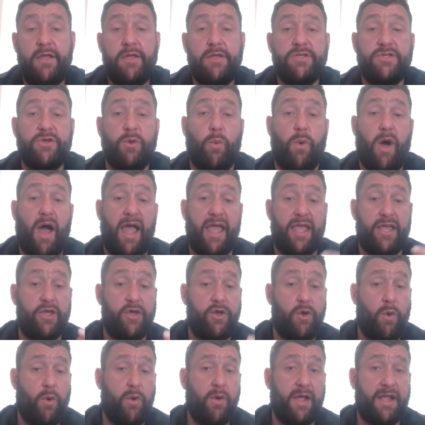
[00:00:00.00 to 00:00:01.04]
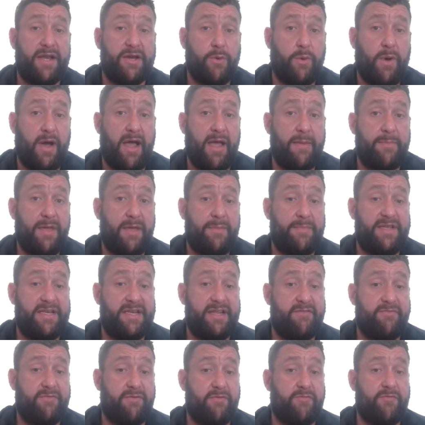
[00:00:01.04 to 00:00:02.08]
So why your NOI may be
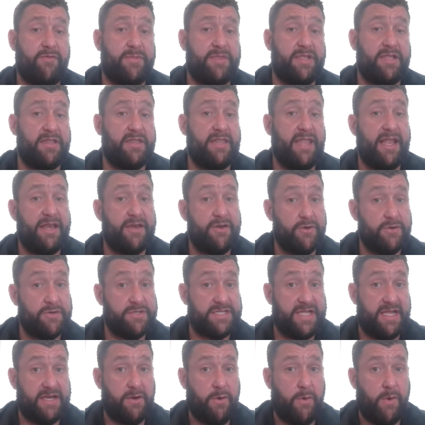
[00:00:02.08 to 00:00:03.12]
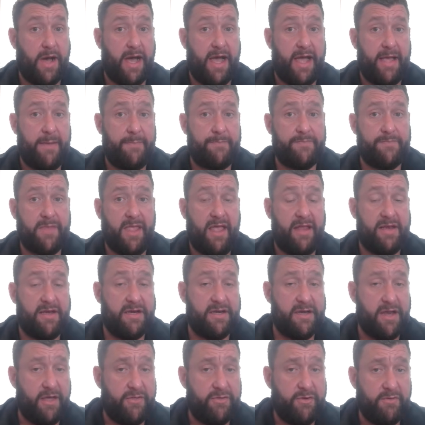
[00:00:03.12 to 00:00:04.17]
different from the lender's NOI. And
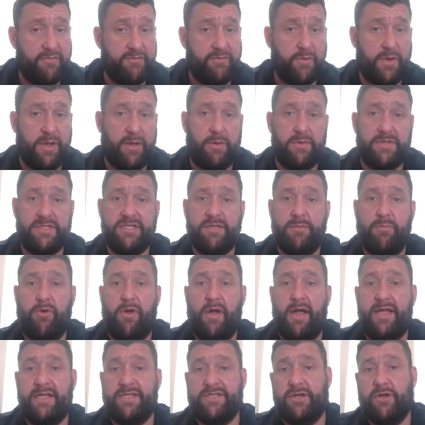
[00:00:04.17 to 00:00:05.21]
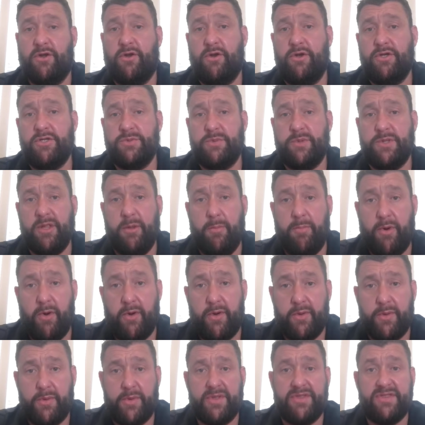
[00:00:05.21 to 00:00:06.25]
another frequent surprise occurs when the
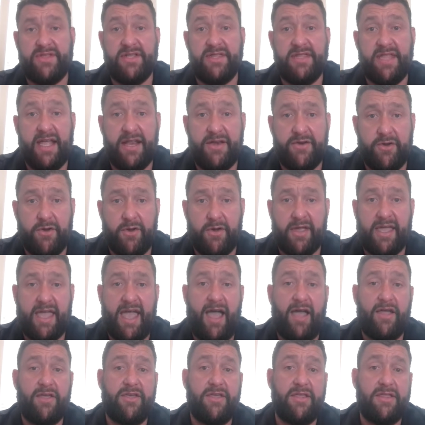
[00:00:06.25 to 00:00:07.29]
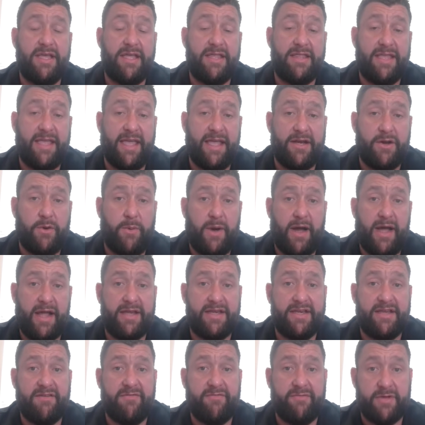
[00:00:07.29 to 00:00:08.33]
borrower and the lender calculate the NOI
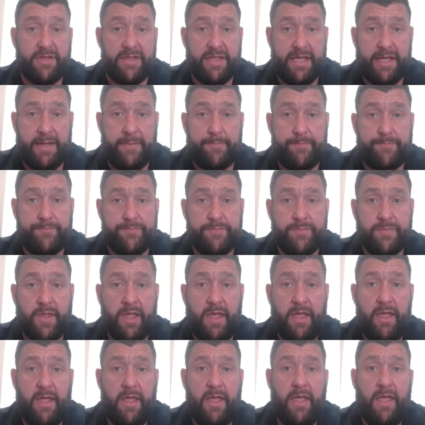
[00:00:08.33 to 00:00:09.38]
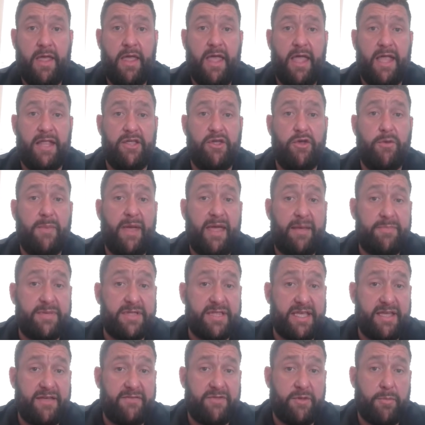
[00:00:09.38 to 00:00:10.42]
differently. And you may
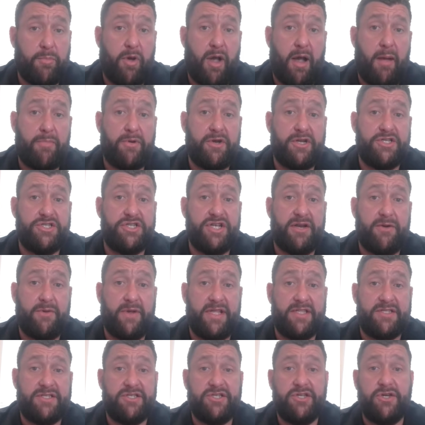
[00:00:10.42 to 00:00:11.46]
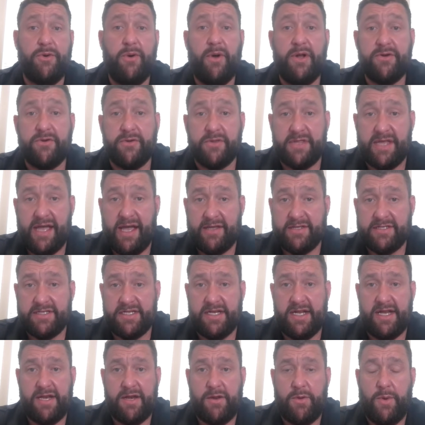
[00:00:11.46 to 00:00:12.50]
believe the property generates
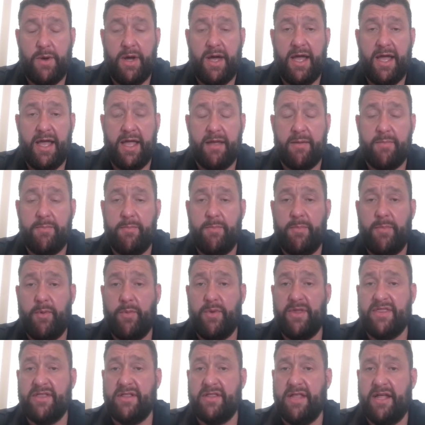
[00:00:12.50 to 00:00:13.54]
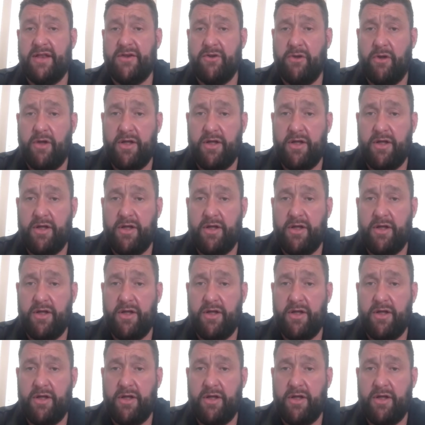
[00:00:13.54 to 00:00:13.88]
200,000 NOI, but when the lender